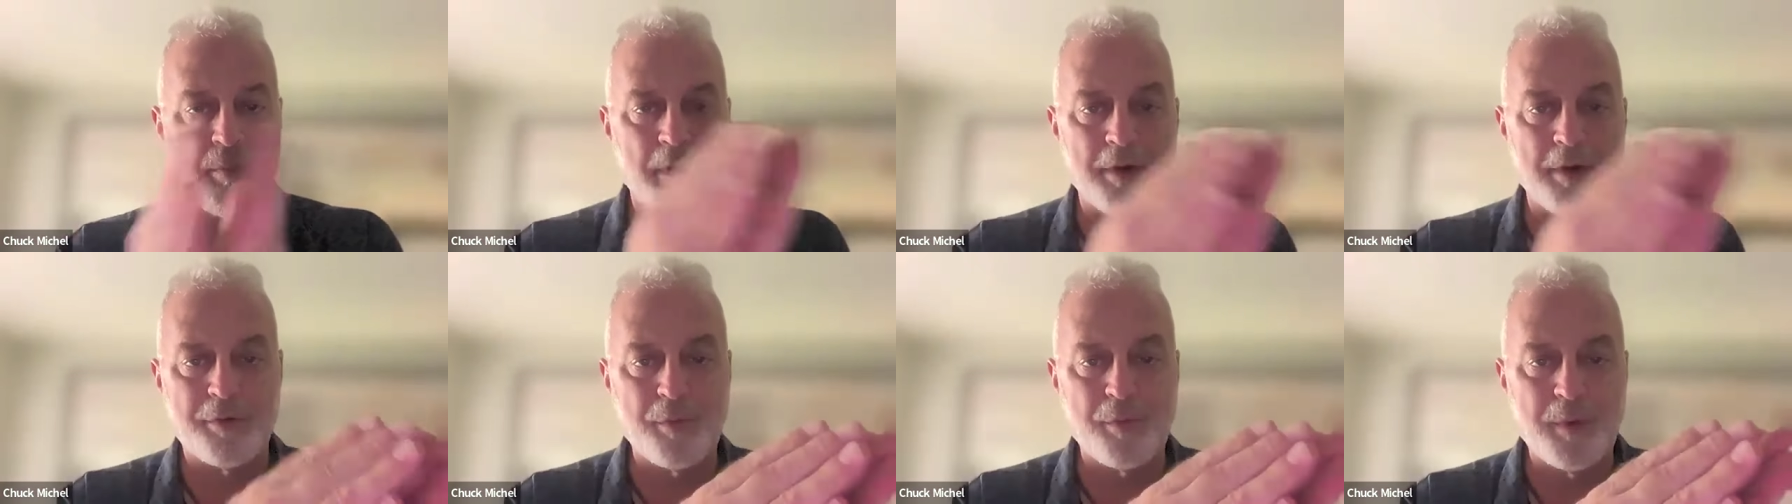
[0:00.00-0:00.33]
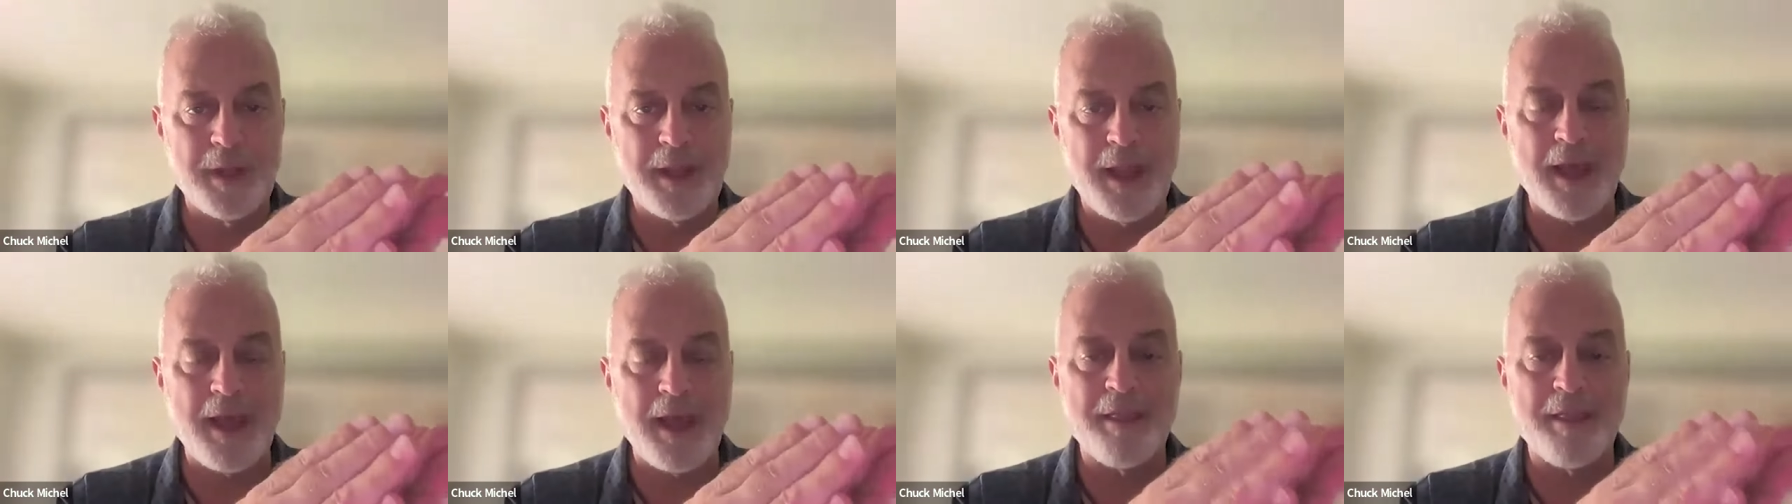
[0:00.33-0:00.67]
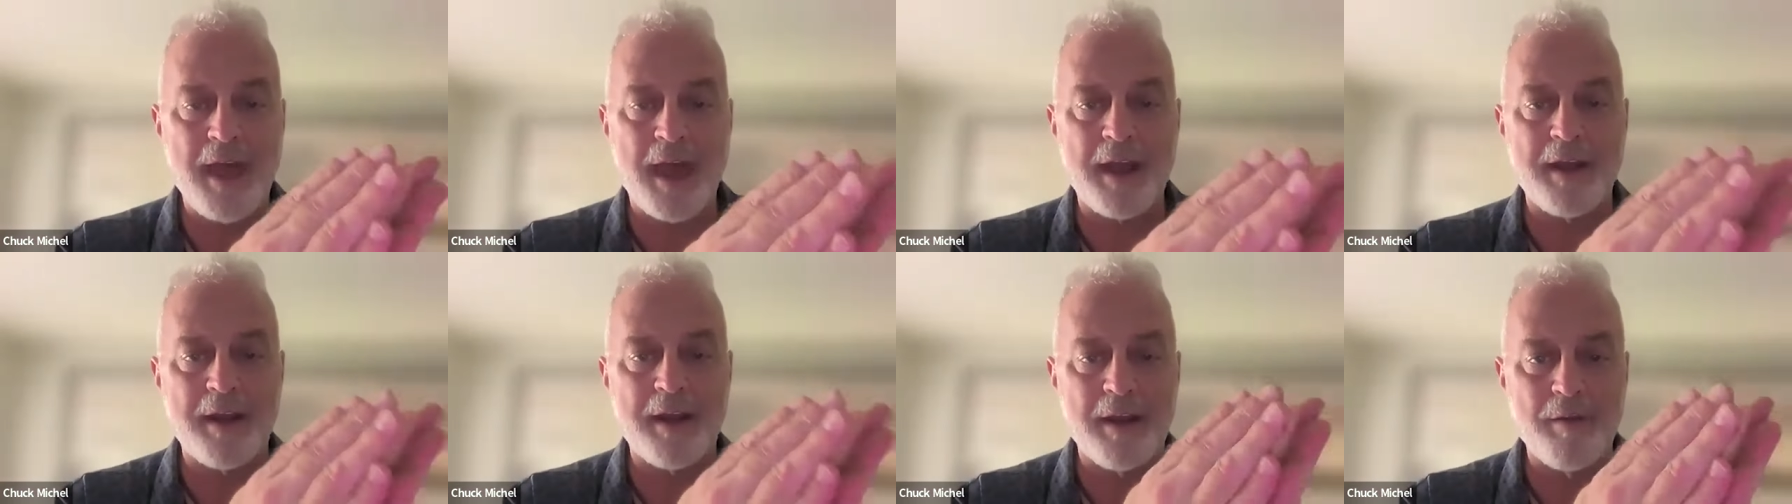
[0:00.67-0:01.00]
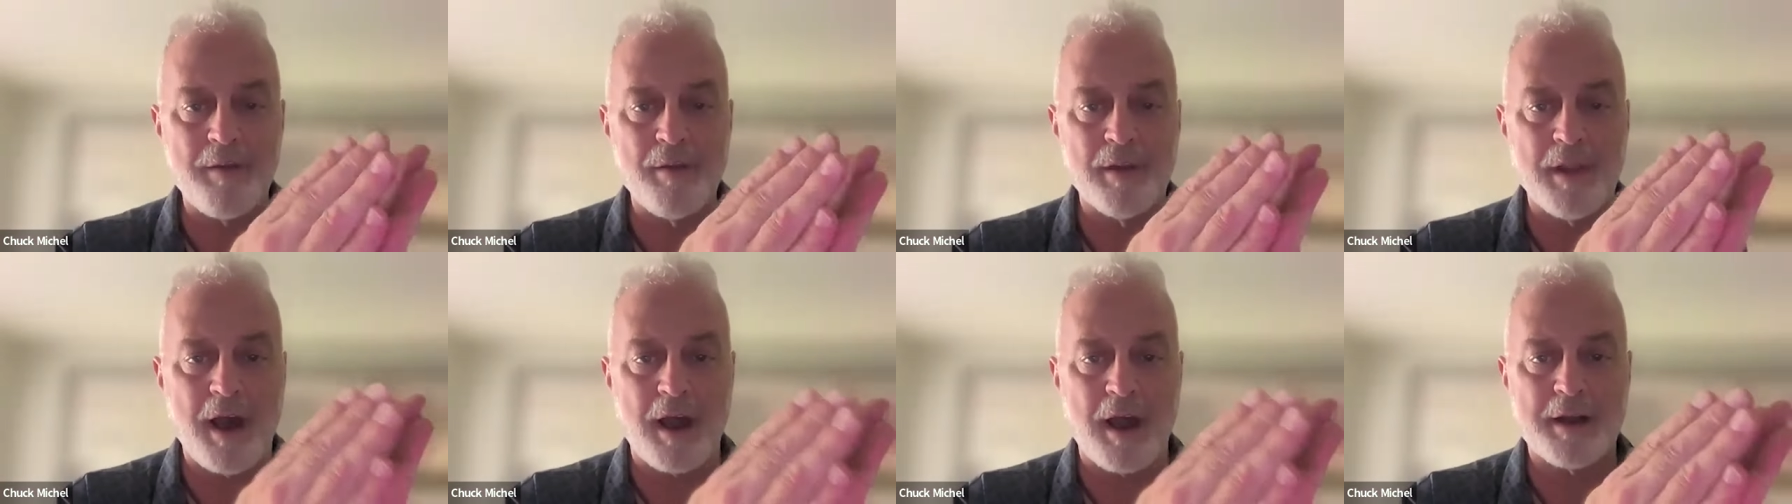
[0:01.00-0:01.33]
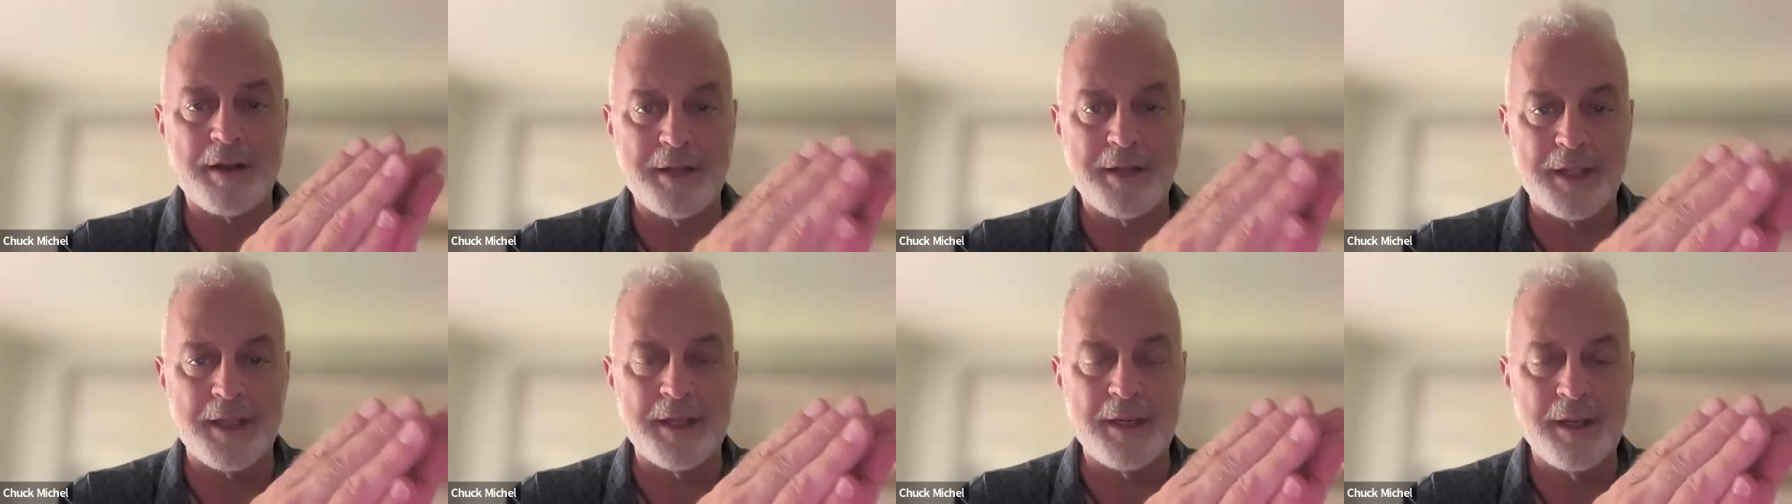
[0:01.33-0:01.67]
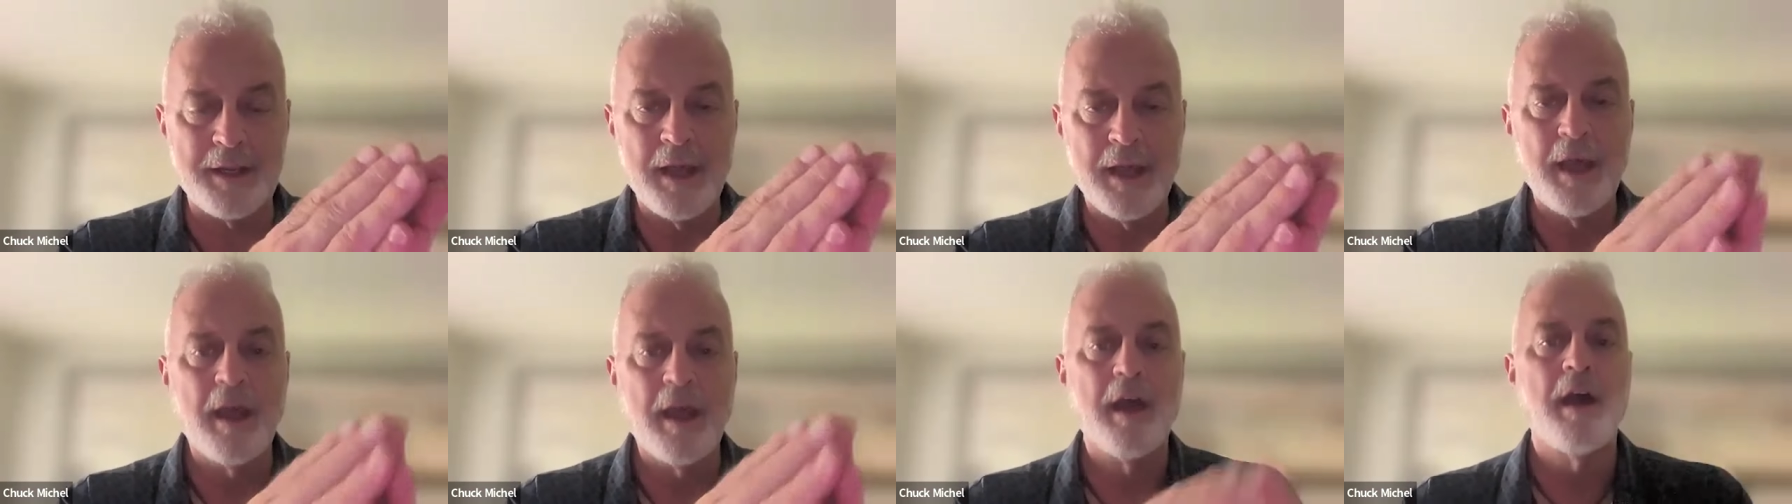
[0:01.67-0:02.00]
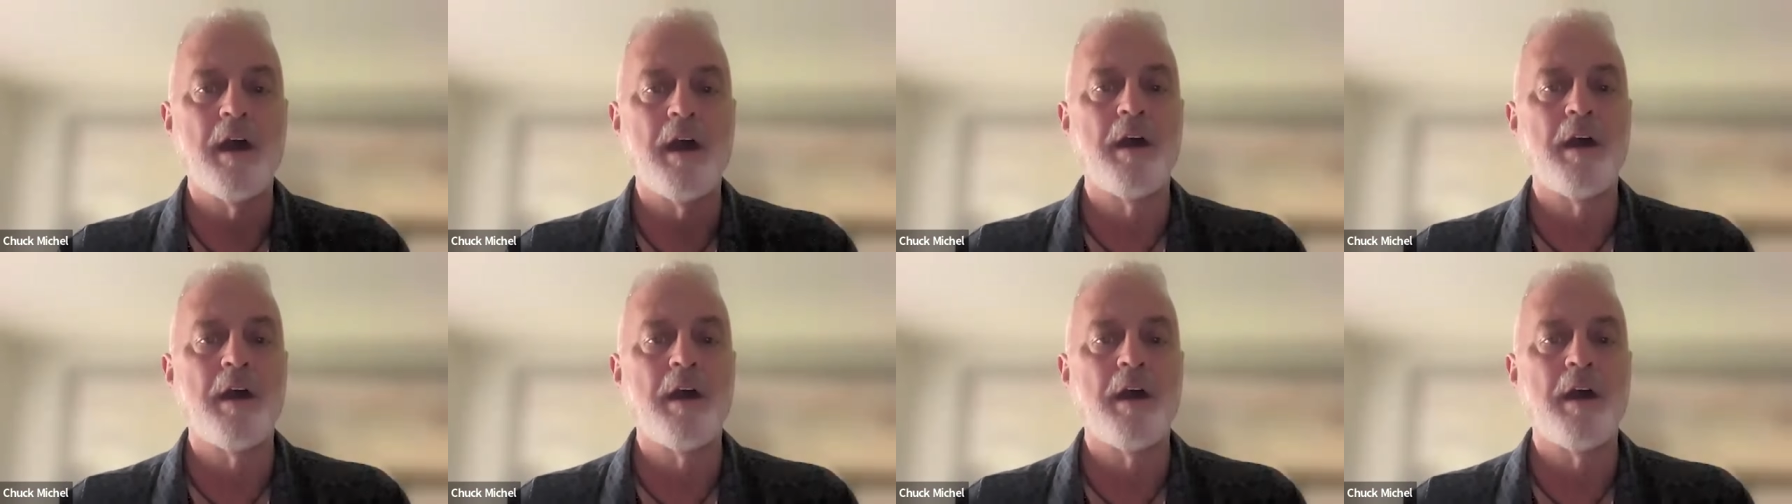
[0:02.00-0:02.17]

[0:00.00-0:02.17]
Once we get that locked in,